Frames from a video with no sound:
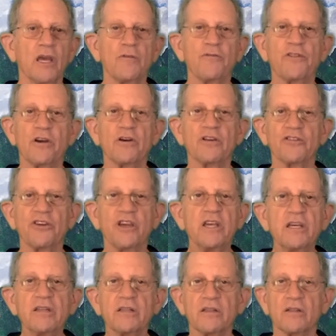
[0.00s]
If there is
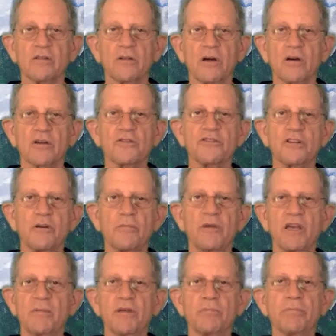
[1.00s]
heat in the lungs, there
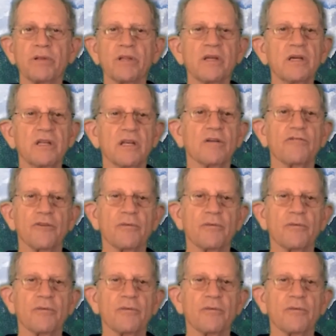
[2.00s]
may be bleeding